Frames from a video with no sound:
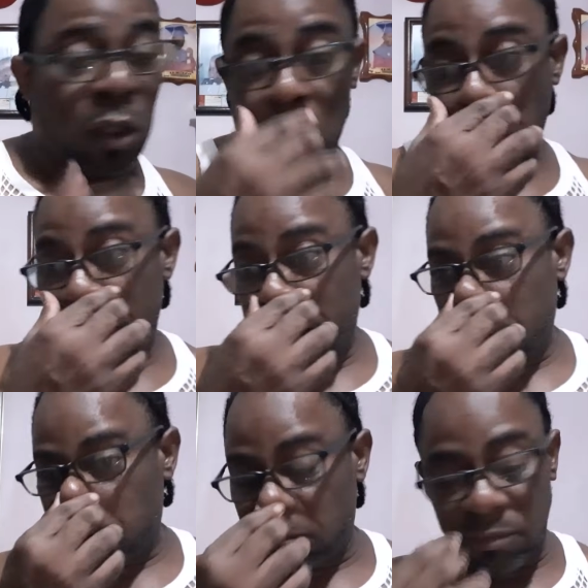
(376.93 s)
Well,
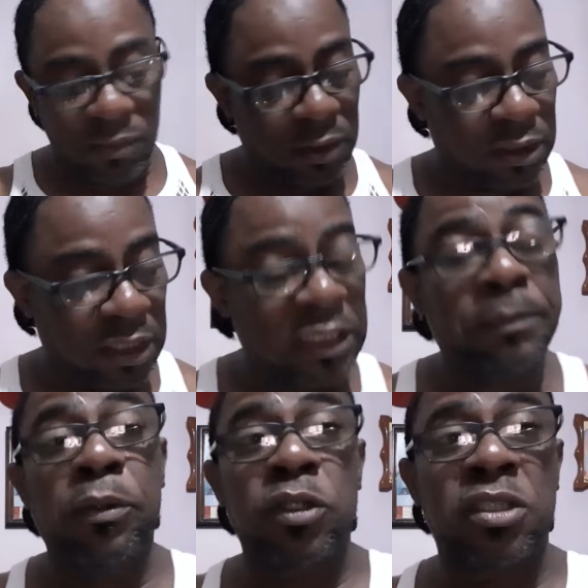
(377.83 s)
this
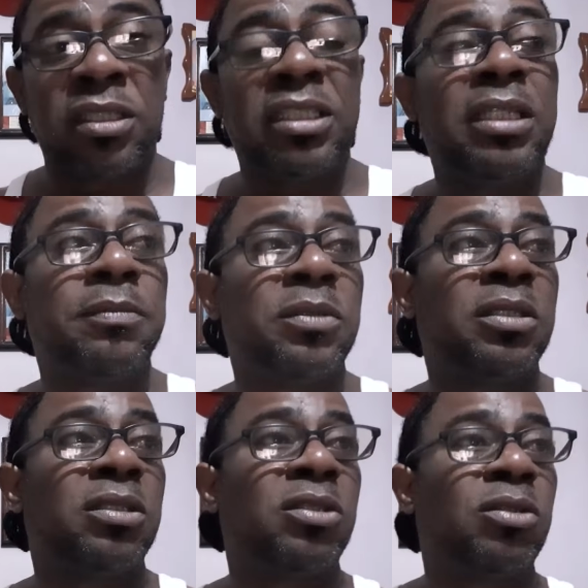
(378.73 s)
person
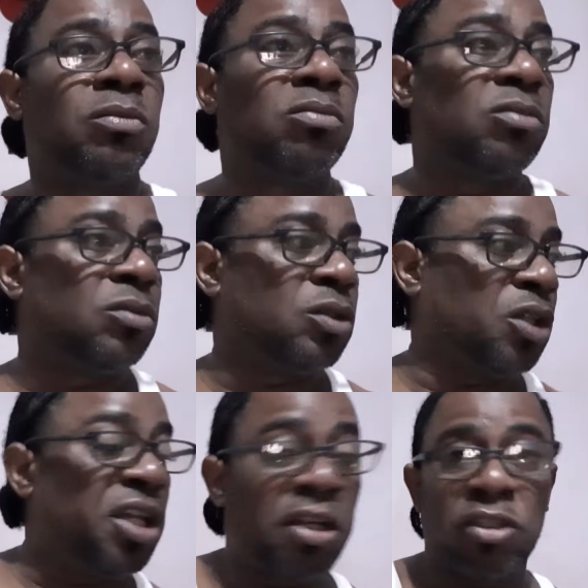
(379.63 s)
seems
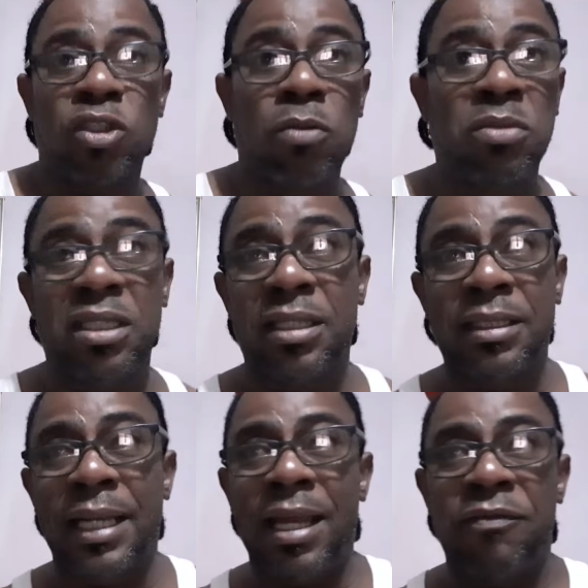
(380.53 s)
to hear something
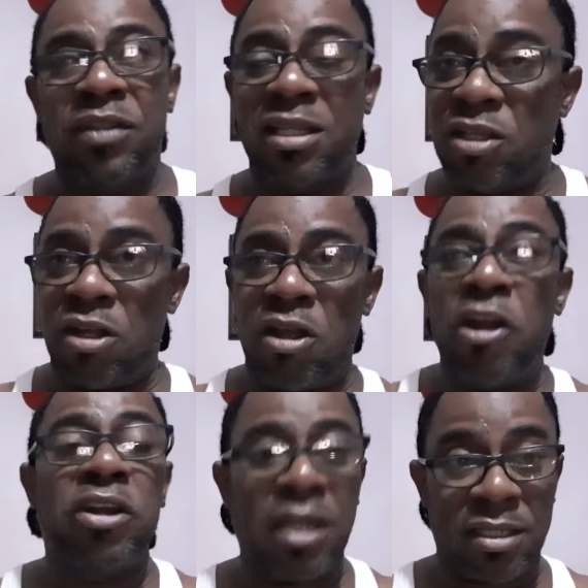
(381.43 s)
that I have not
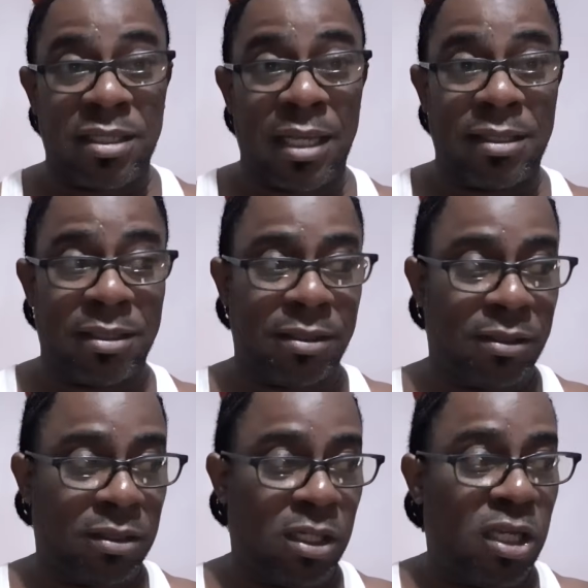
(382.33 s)
heard as yet.
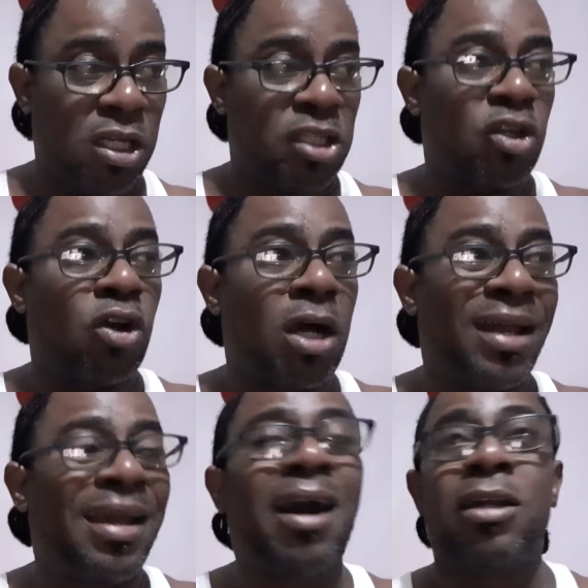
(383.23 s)
So I
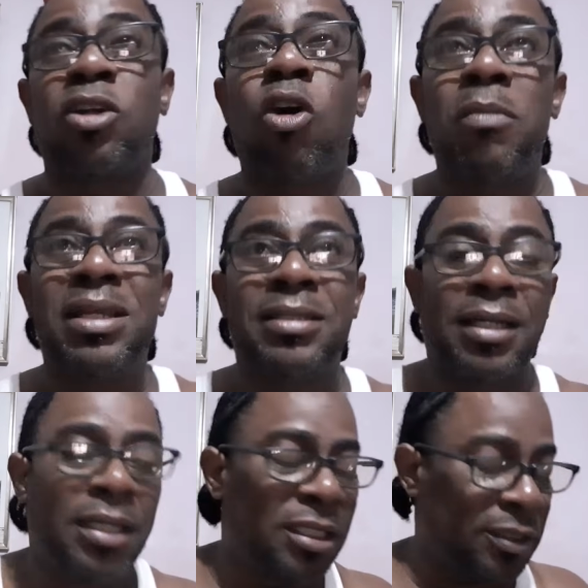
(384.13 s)
can't comment
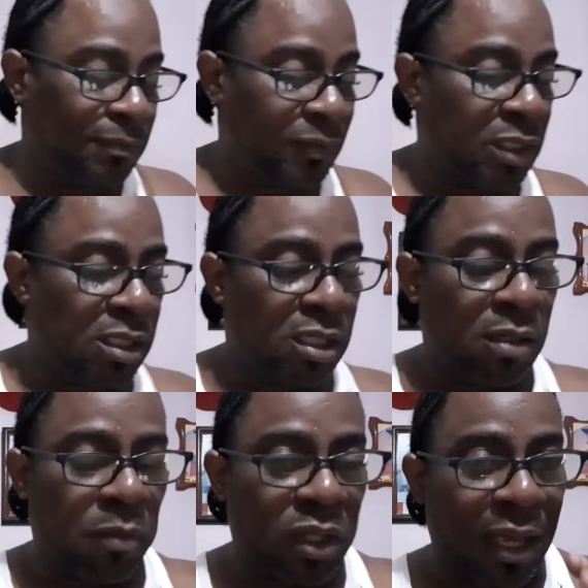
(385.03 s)
on it.
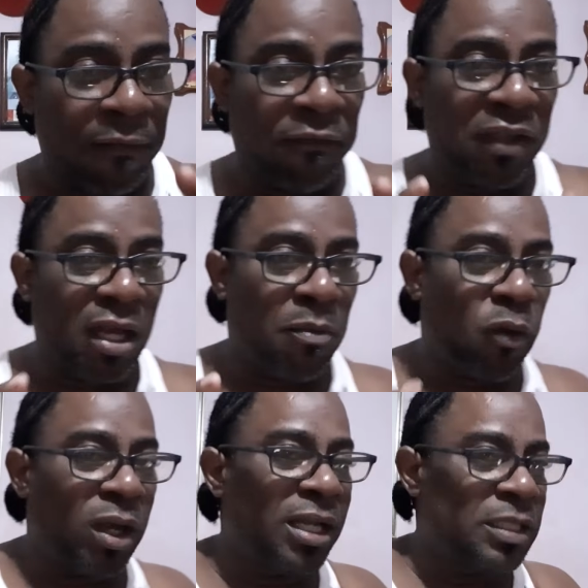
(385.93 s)
But I figure
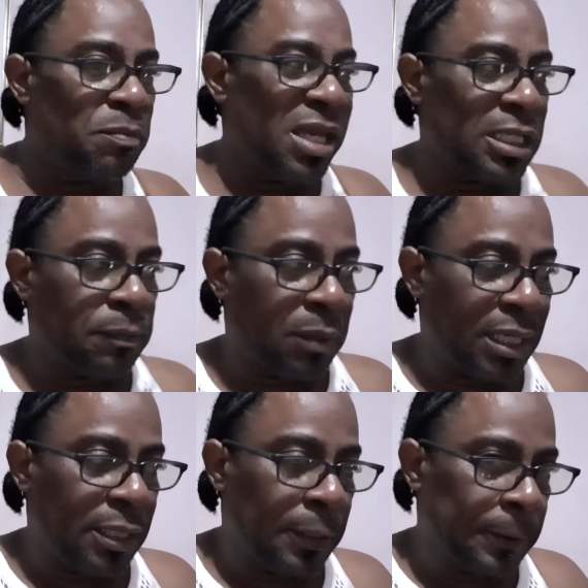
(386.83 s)
more or less based
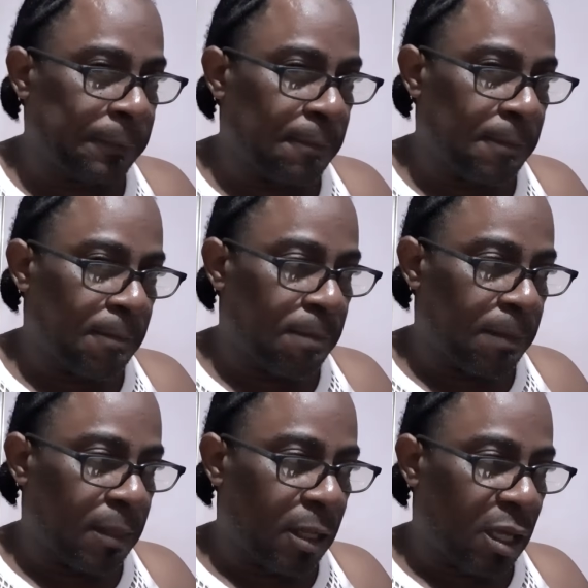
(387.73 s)
on
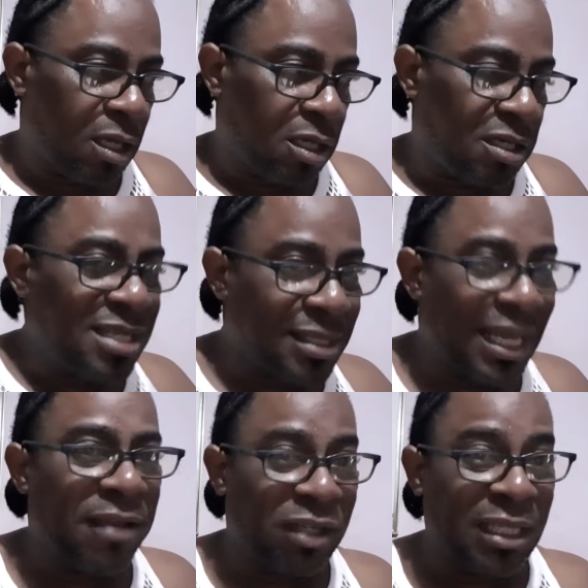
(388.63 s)
this
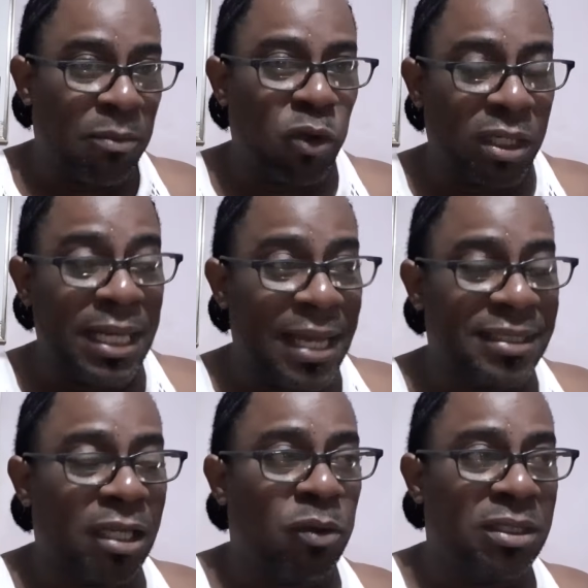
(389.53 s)
life that I'm going to
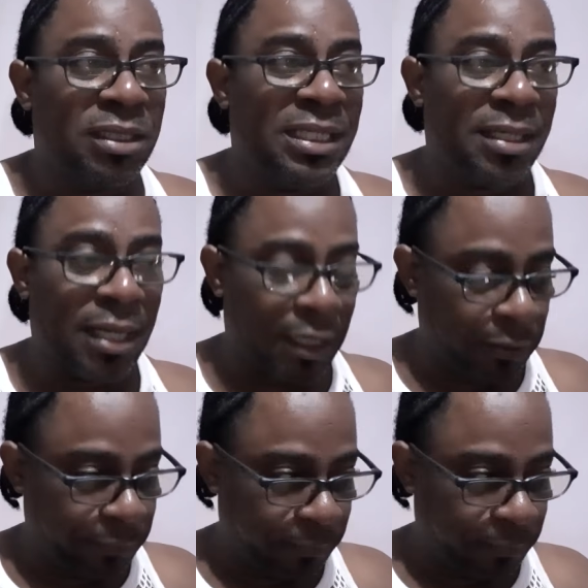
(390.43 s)
dissect with T-Gal,